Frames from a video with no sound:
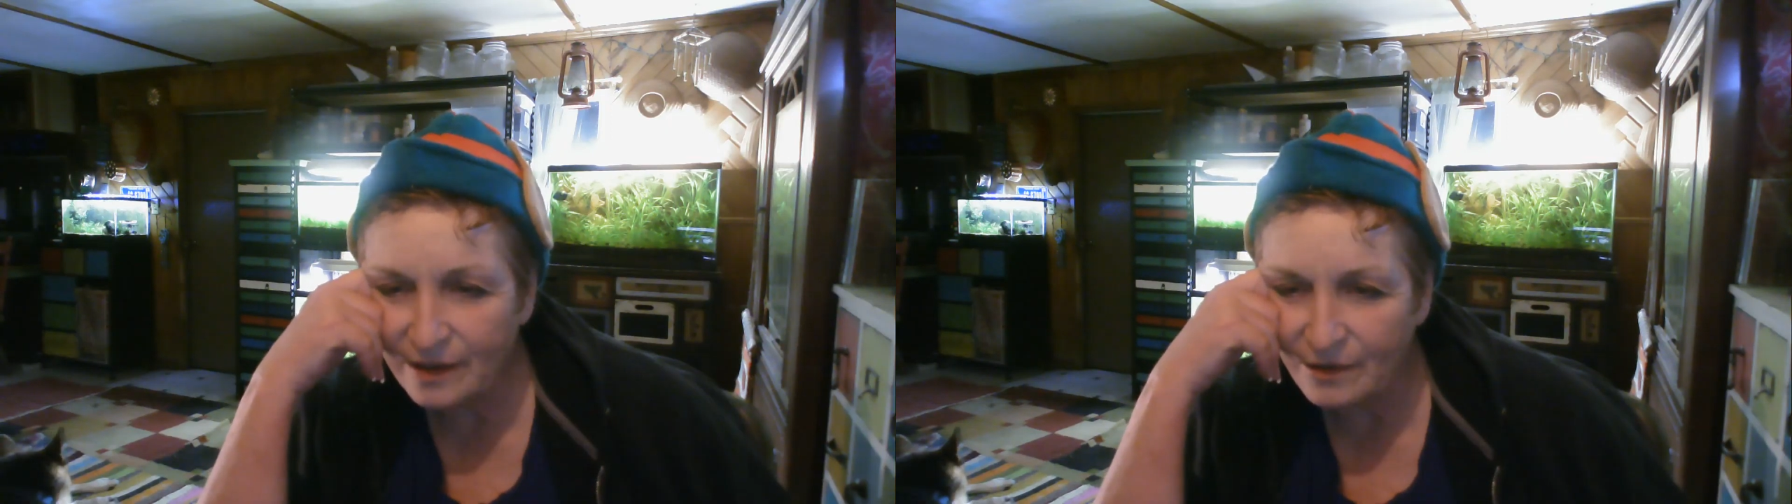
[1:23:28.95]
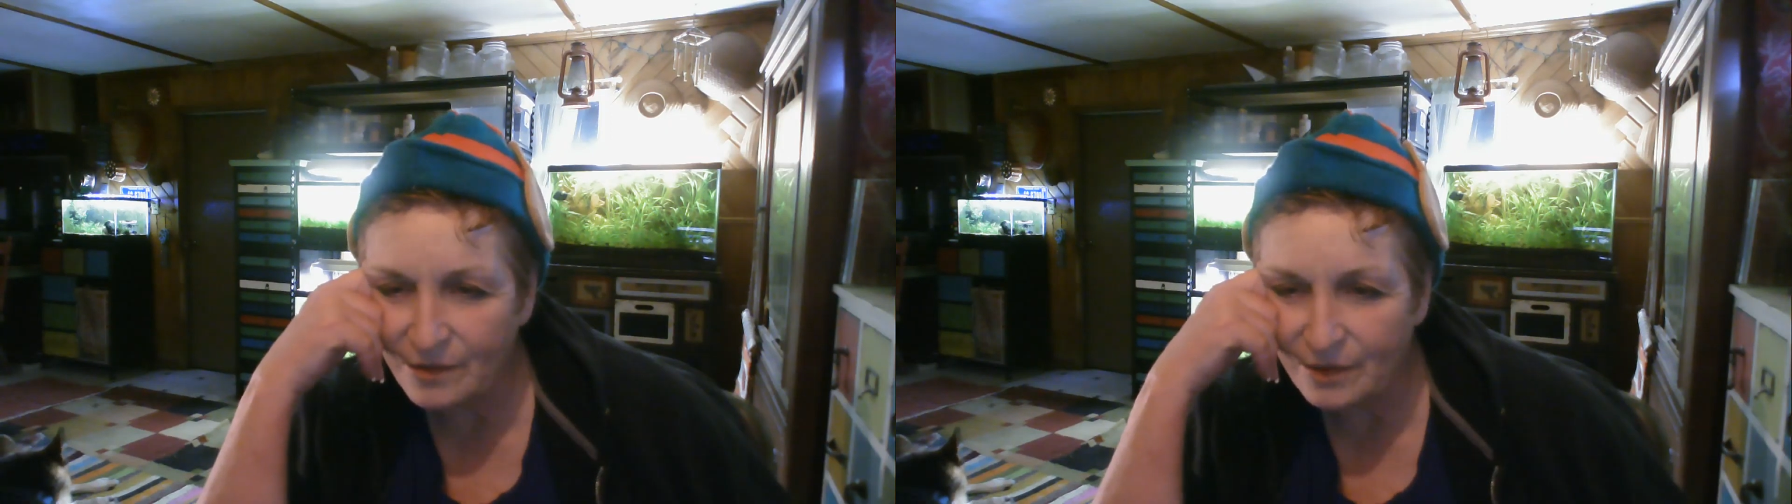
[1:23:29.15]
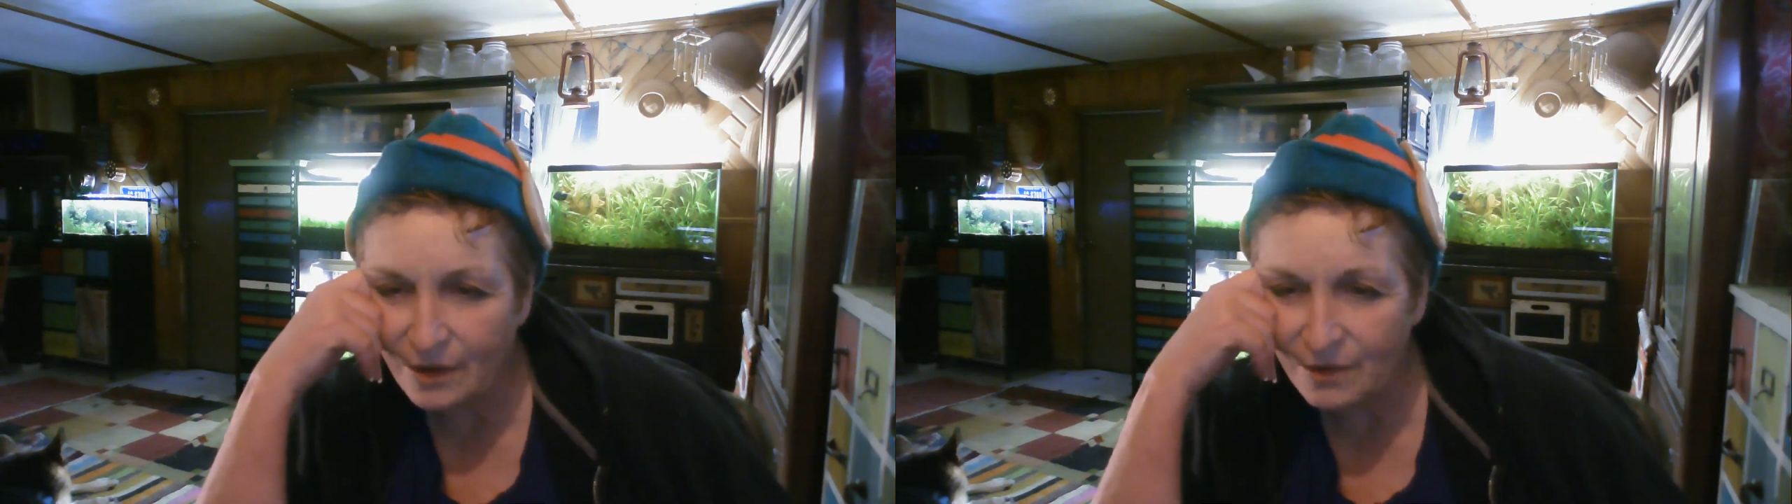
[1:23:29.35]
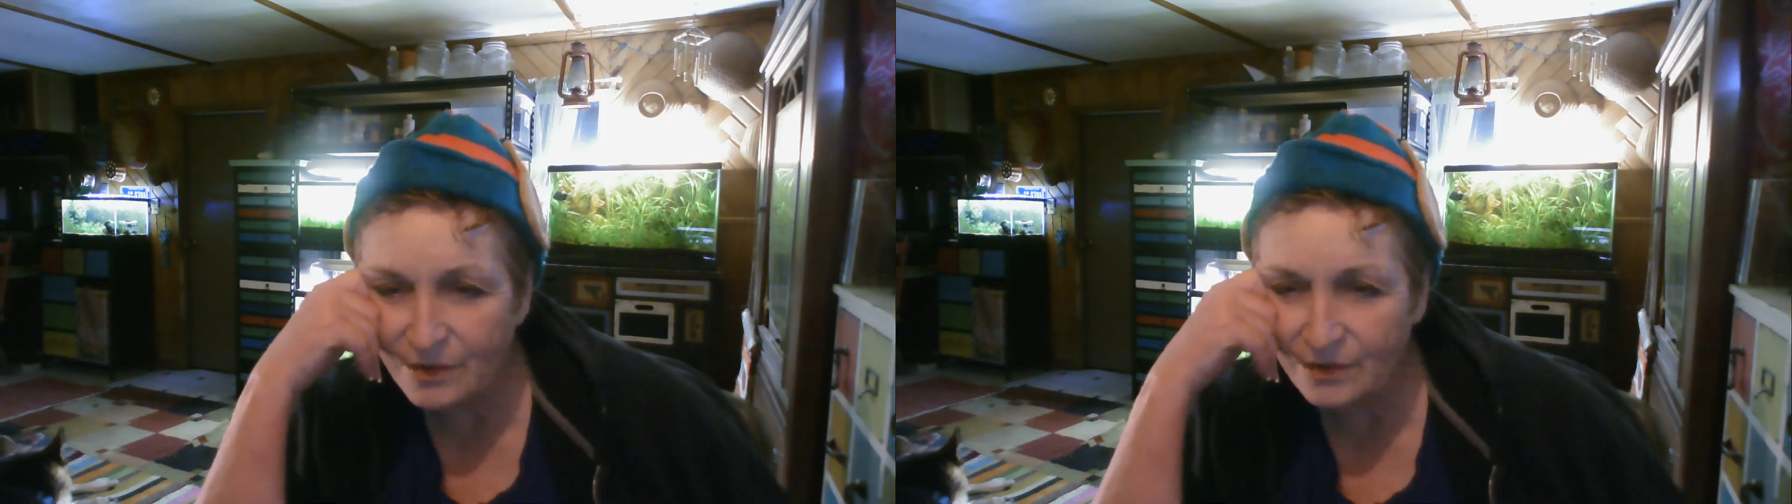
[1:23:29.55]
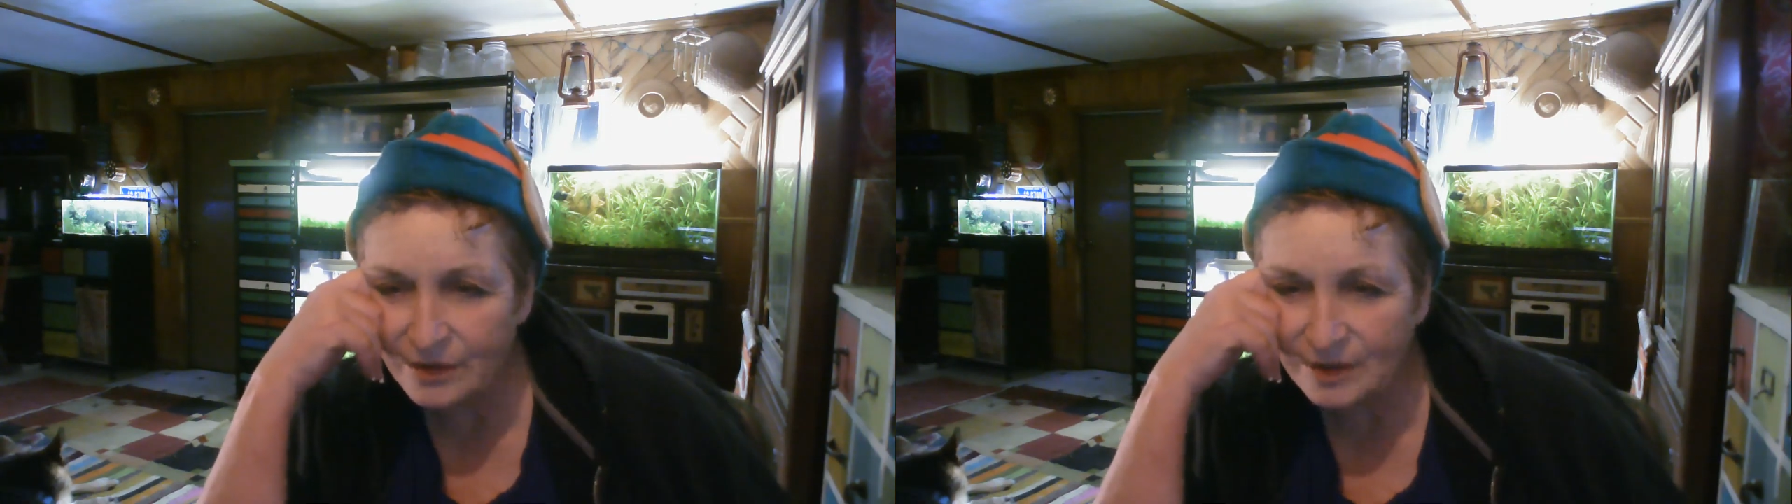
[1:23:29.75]
go
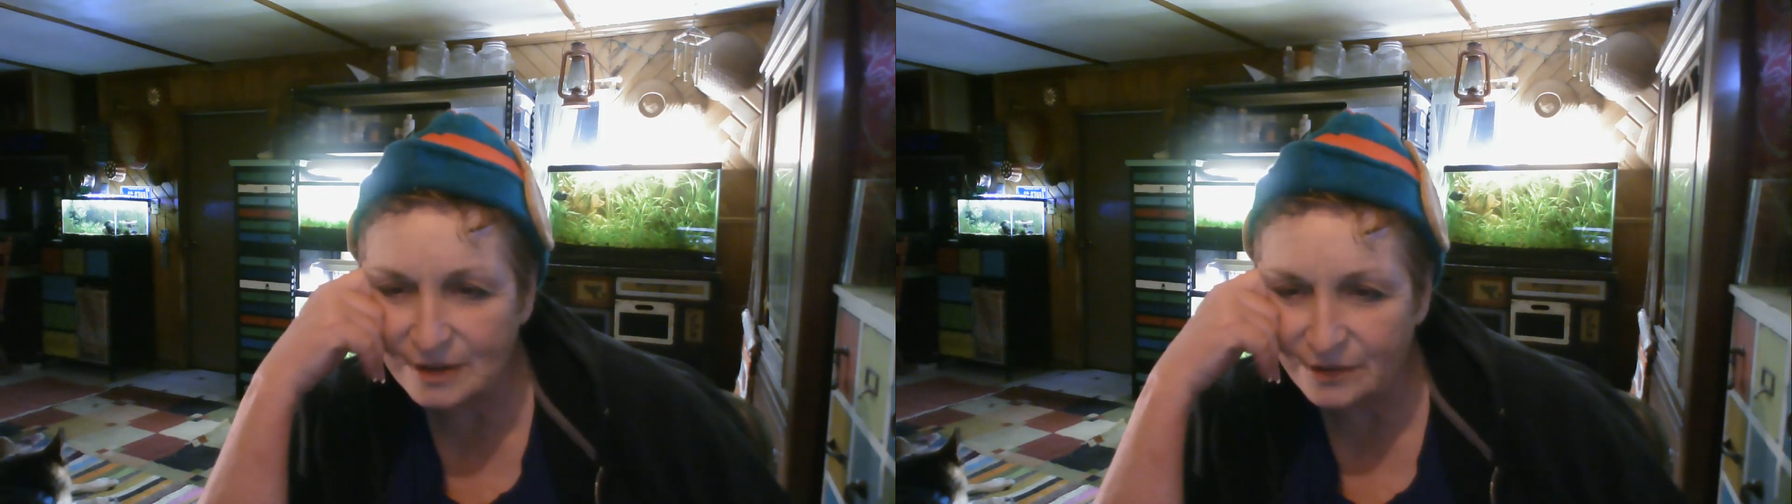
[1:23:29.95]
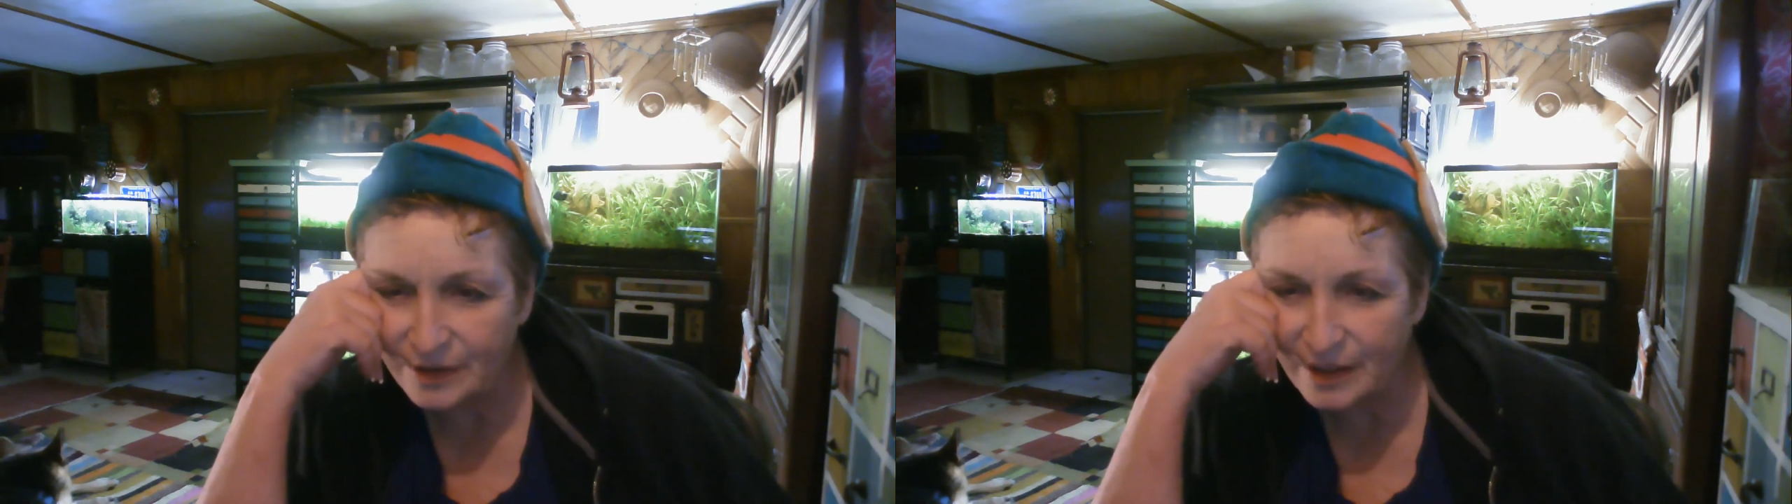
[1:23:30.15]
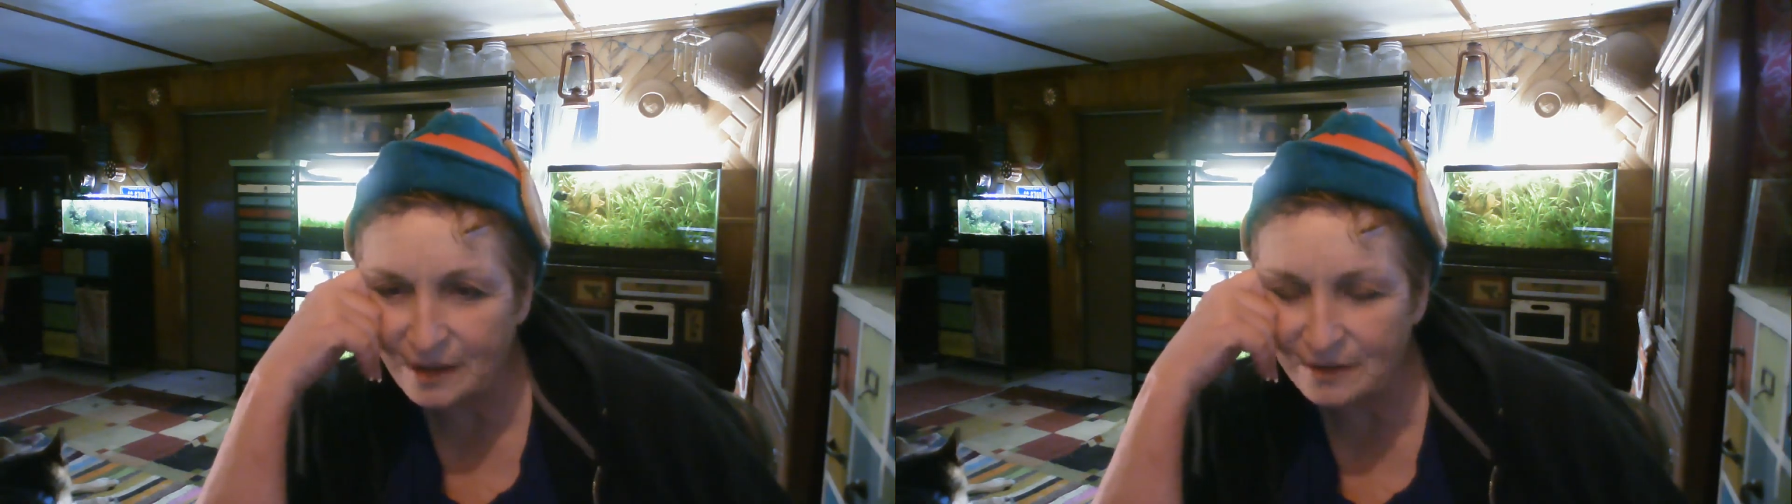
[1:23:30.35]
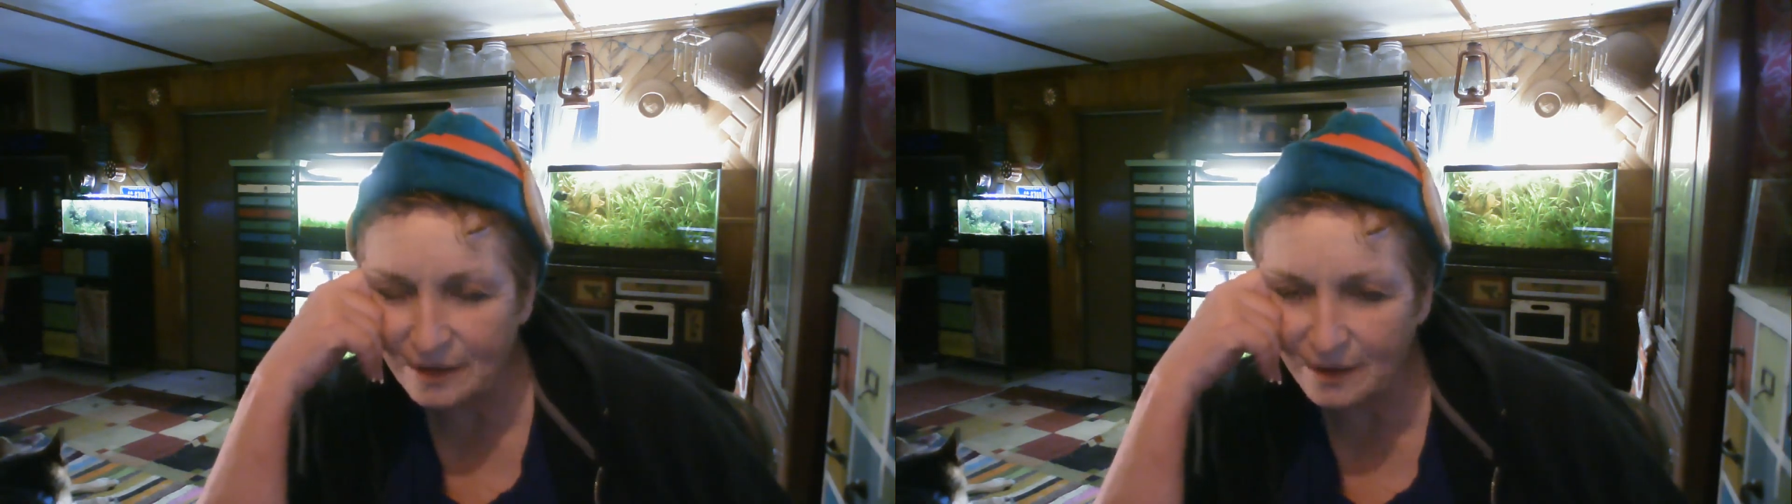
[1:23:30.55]
through the screen?